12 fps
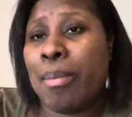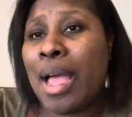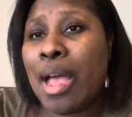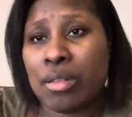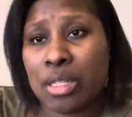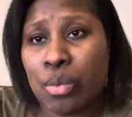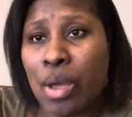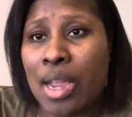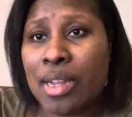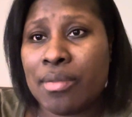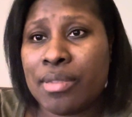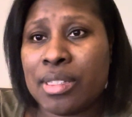
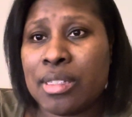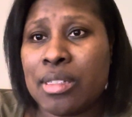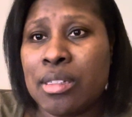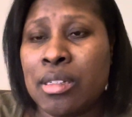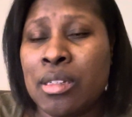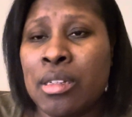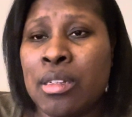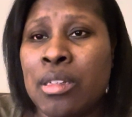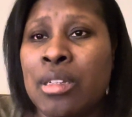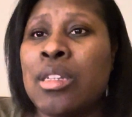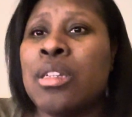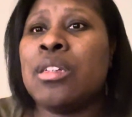housewives.
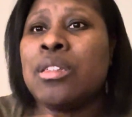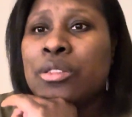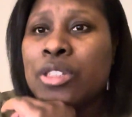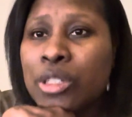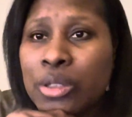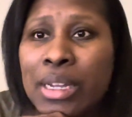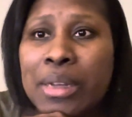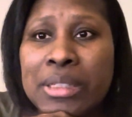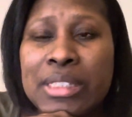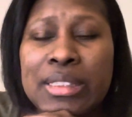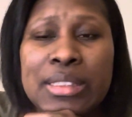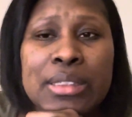You know, how
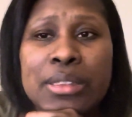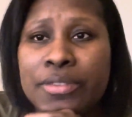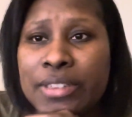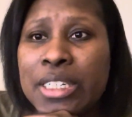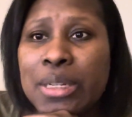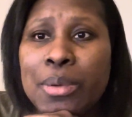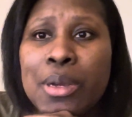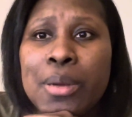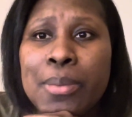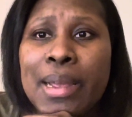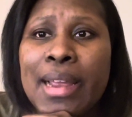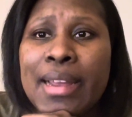Lisa
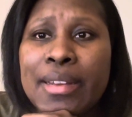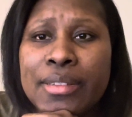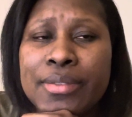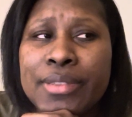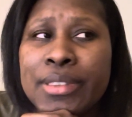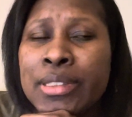Vanderpump have